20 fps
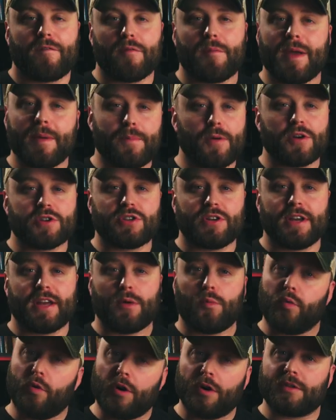For me personally,
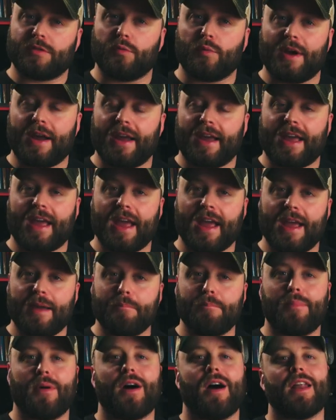it worked the way it
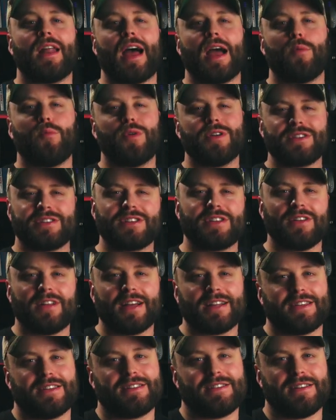came, but I would still
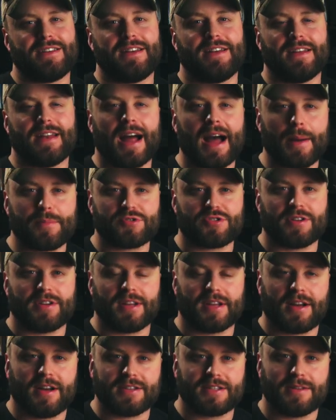like to see an option
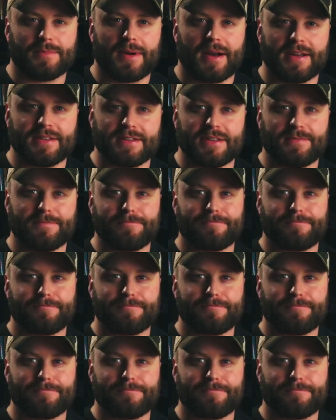to customize it.